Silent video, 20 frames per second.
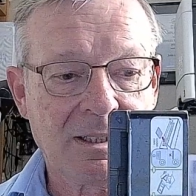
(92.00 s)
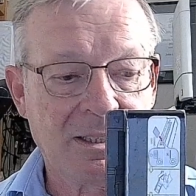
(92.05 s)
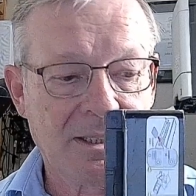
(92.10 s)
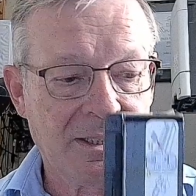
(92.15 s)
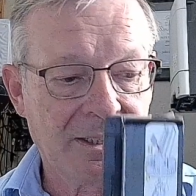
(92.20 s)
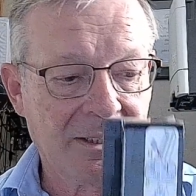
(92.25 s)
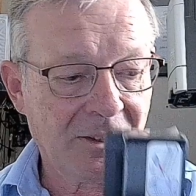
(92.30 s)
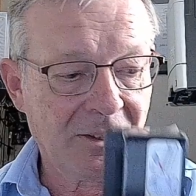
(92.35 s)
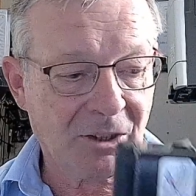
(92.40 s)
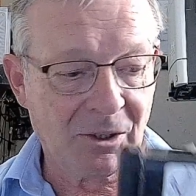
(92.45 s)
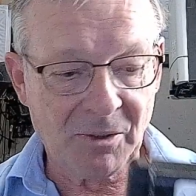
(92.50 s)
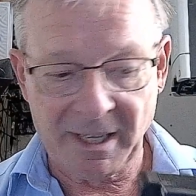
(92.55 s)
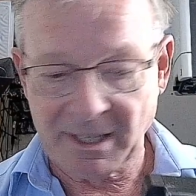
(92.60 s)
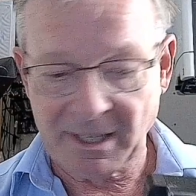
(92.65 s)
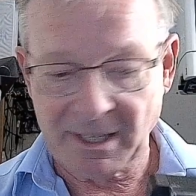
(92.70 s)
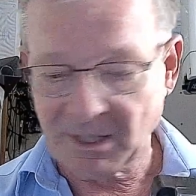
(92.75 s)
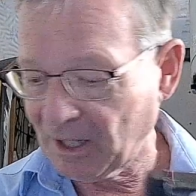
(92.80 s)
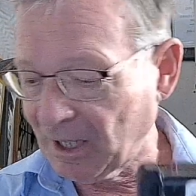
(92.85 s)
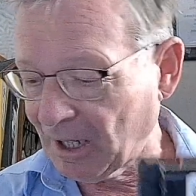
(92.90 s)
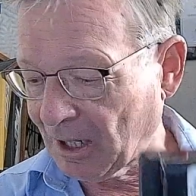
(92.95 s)
To the
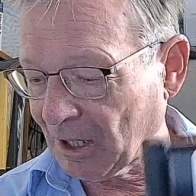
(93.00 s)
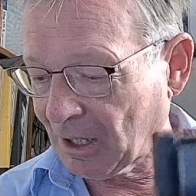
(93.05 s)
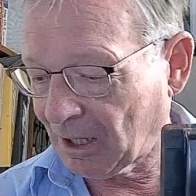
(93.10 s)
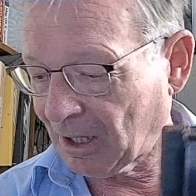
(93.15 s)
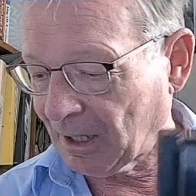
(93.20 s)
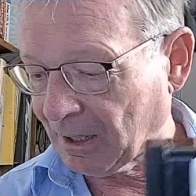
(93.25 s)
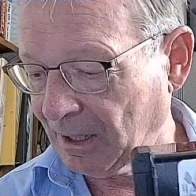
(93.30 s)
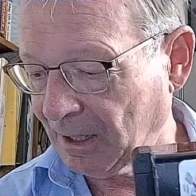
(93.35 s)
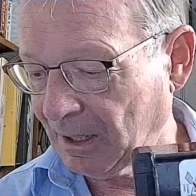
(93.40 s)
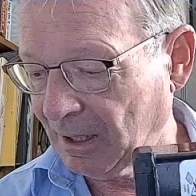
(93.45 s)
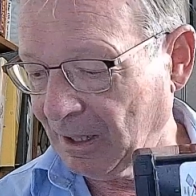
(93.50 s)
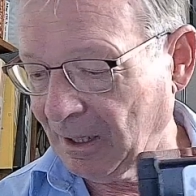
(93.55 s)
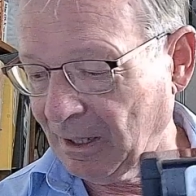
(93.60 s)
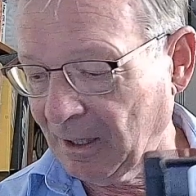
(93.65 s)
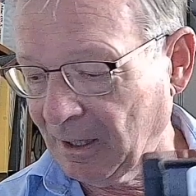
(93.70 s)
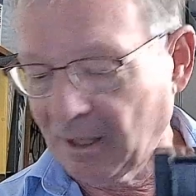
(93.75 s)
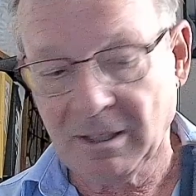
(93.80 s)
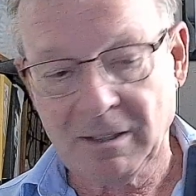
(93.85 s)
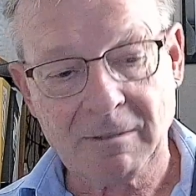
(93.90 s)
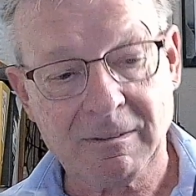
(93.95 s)
SD card.
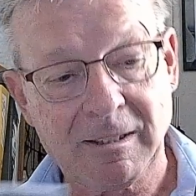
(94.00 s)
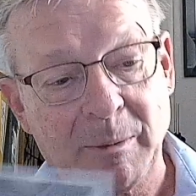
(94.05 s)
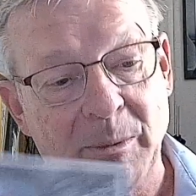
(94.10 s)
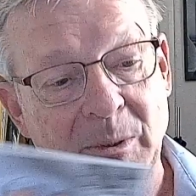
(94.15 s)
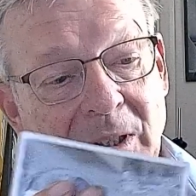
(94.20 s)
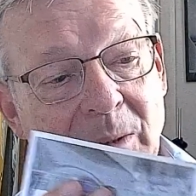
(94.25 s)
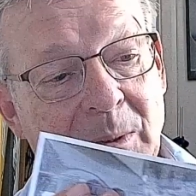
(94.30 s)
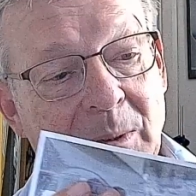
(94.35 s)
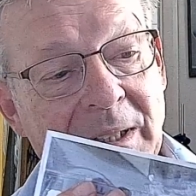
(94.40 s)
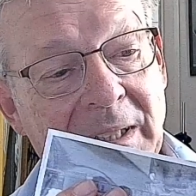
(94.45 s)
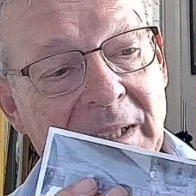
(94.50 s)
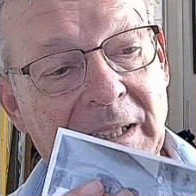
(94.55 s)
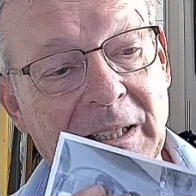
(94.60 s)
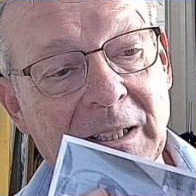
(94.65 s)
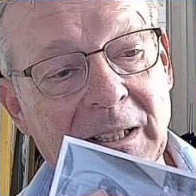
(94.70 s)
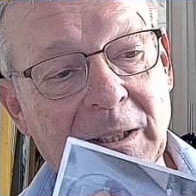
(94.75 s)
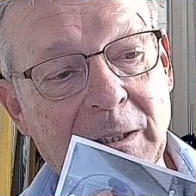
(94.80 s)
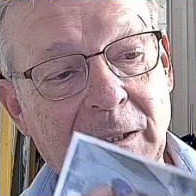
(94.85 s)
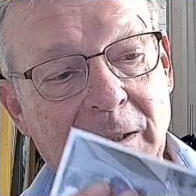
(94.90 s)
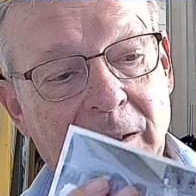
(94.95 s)
Grab another one,
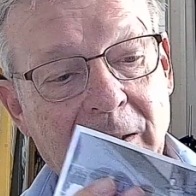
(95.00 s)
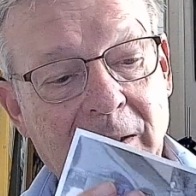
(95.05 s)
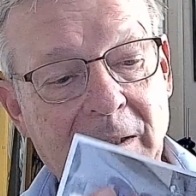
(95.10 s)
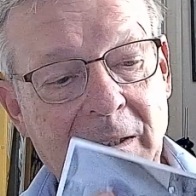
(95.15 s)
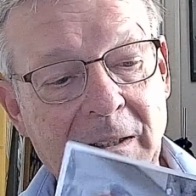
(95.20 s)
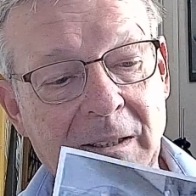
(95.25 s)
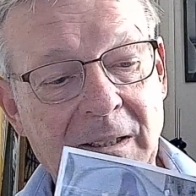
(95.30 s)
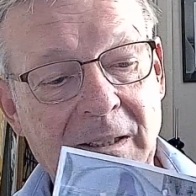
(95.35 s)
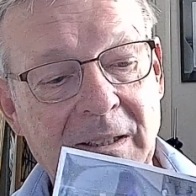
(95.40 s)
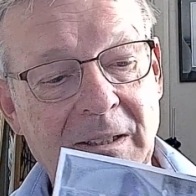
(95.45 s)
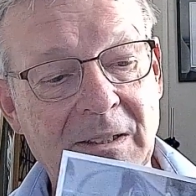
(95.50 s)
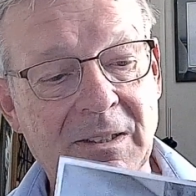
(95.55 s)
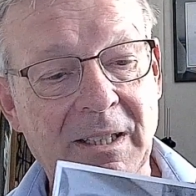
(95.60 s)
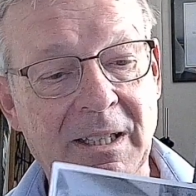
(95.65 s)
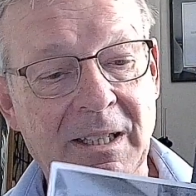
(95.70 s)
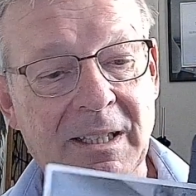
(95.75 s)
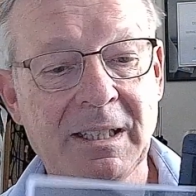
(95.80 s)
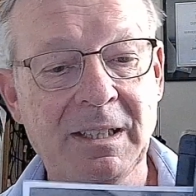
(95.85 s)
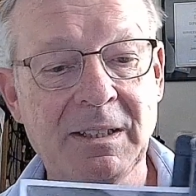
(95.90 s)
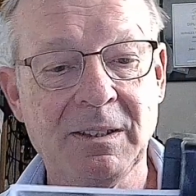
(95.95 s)
stick
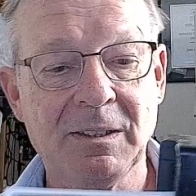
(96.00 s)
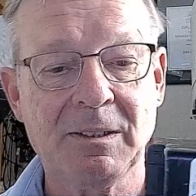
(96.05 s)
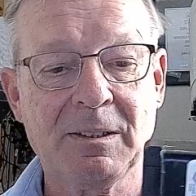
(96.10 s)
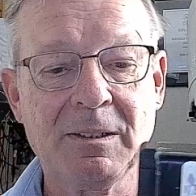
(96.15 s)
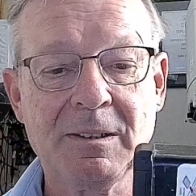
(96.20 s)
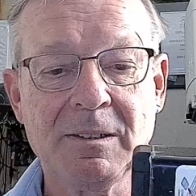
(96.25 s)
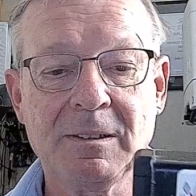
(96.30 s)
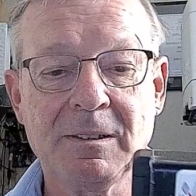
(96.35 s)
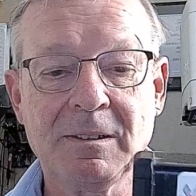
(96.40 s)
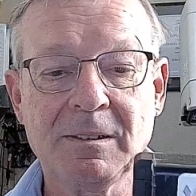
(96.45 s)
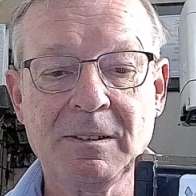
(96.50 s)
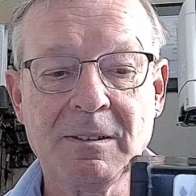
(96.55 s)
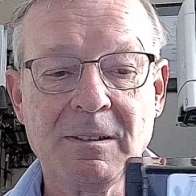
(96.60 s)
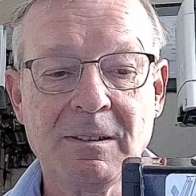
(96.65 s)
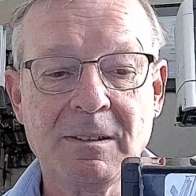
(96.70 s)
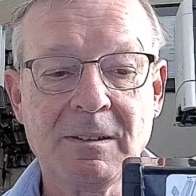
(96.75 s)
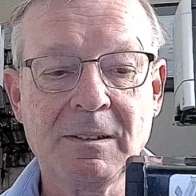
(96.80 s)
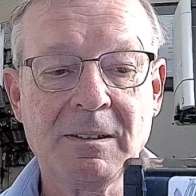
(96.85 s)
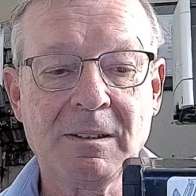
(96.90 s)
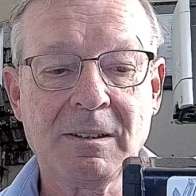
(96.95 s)
it in,
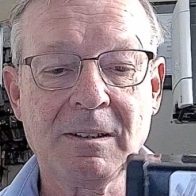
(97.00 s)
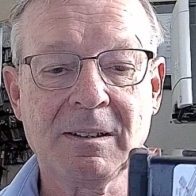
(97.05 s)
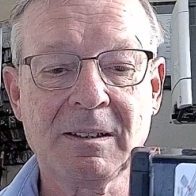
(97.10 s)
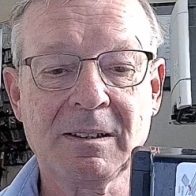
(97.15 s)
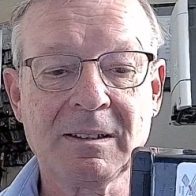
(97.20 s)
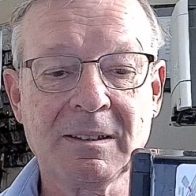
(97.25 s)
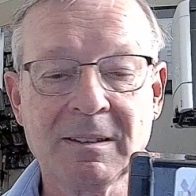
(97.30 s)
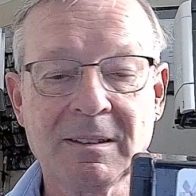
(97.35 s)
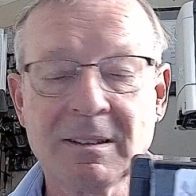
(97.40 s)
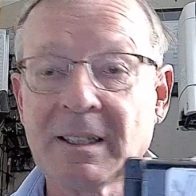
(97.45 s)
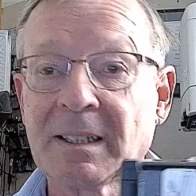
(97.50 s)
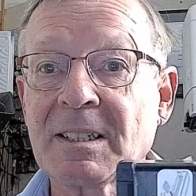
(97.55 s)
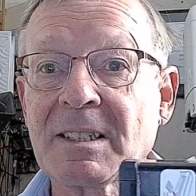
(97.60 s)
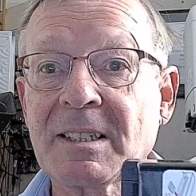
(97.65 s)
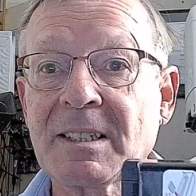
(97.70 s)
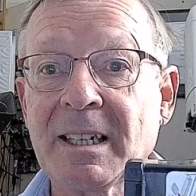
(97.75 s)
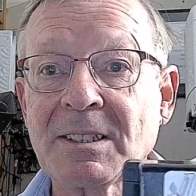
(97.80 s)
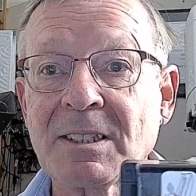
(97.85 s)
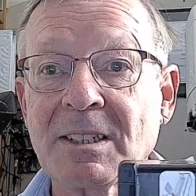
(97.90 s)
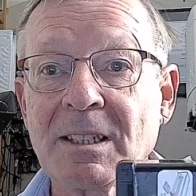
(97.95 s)
and it
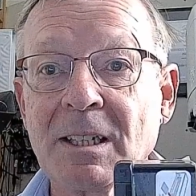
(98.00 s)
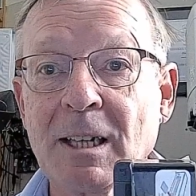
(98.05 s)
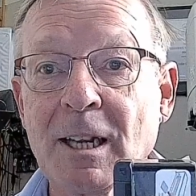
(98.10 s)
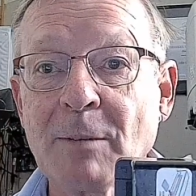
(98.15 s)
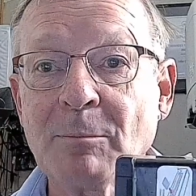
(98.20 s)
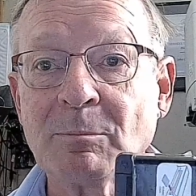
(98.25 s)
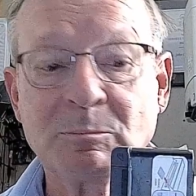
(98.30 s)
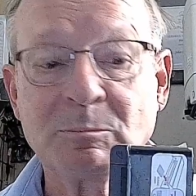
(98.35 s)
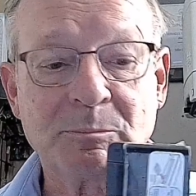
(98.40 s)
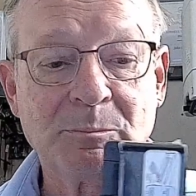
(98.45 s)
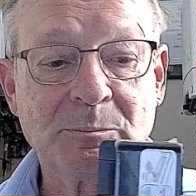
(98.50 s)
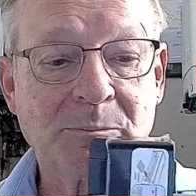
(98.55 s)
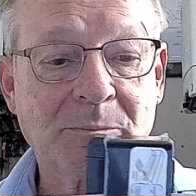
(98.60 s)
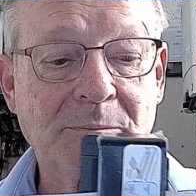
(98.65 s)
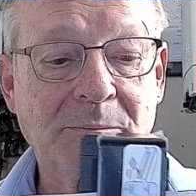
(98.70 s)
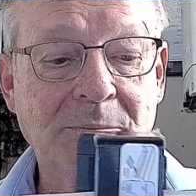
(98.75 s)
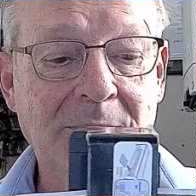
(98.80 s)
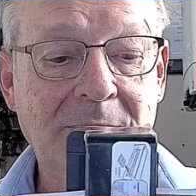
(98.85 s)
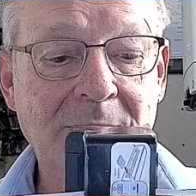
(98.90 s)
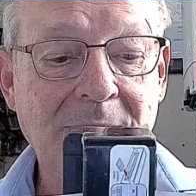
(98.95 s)
scans it again.
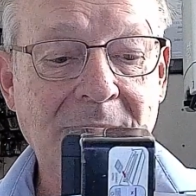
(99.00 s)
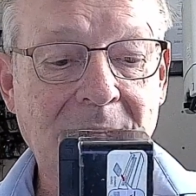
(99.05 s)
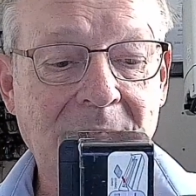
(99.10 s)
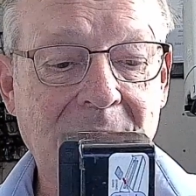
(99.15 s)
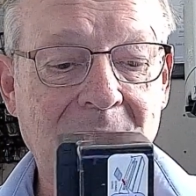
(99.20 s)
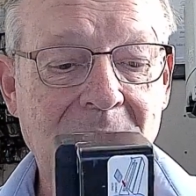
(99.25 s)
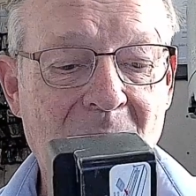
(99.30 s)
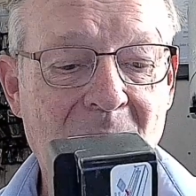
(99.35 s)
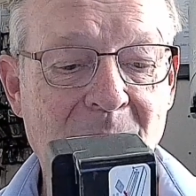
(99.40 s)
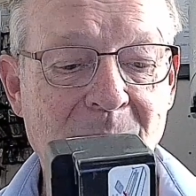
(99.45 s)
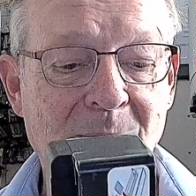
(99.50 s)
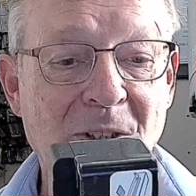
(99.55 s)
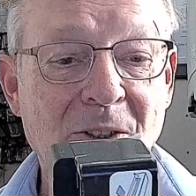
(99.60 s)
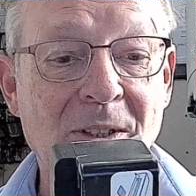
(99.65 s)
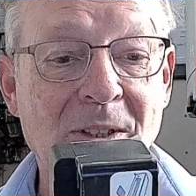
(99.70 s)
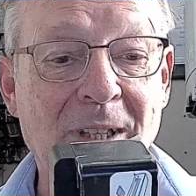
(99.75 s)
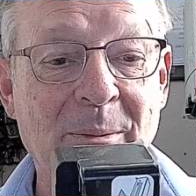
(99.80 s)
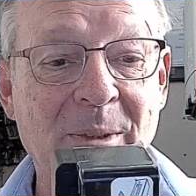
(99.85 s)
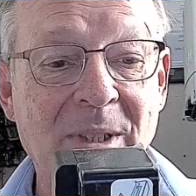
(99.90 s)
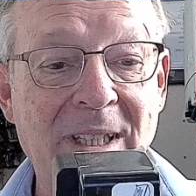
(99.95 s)
Might do
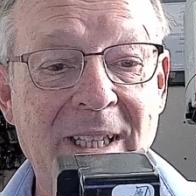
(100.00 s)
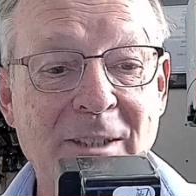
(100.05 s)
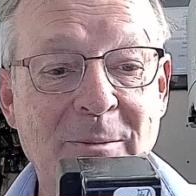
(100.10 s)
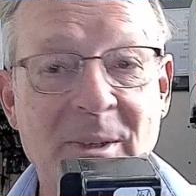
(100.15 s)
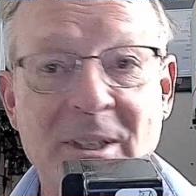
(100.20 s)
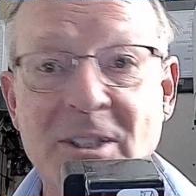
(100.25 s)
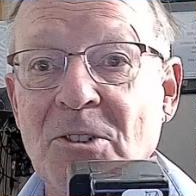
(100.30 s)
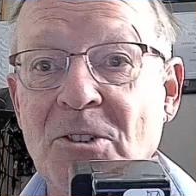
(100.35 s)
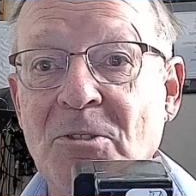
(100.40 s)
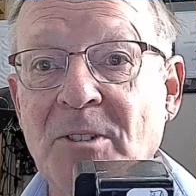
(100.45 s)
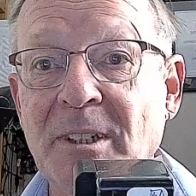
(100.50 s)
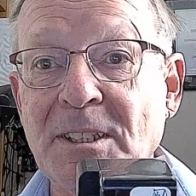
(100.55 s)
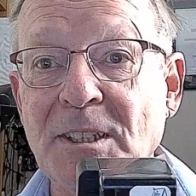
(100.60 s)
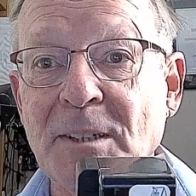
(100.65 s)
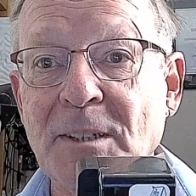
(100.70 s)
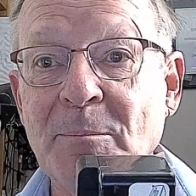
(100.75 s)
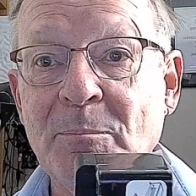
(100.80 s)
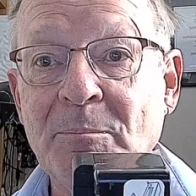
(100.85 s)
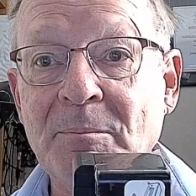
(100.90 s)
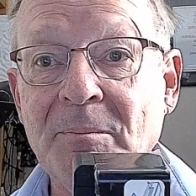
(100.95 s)
that one again to make it straighter.
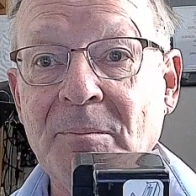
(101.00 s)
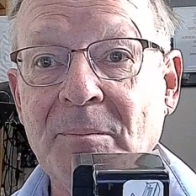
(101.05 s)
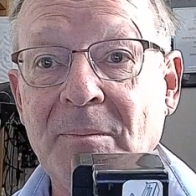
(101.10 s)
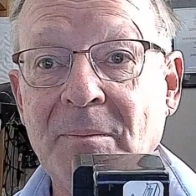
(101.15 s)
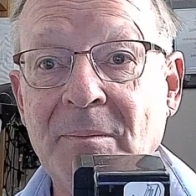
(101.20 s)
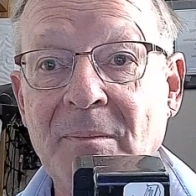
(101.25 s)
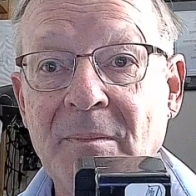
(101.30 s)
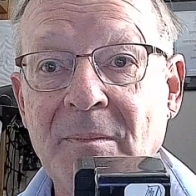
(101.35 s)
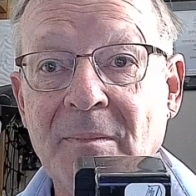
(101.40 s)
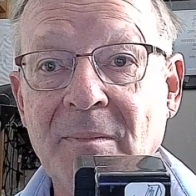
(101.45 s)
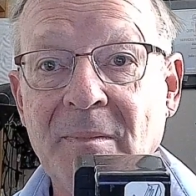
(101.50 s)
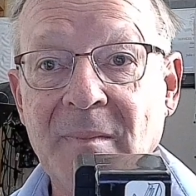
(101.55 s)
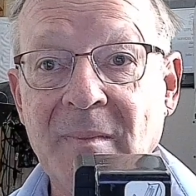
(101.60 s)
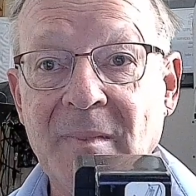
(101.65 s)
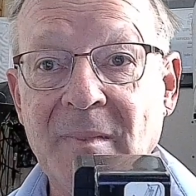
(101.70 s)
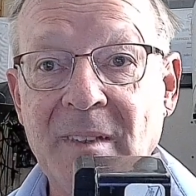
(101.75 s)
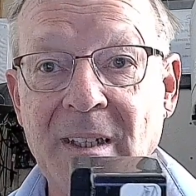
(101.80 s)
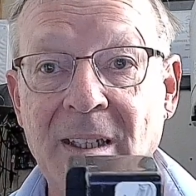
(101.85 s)
Okay.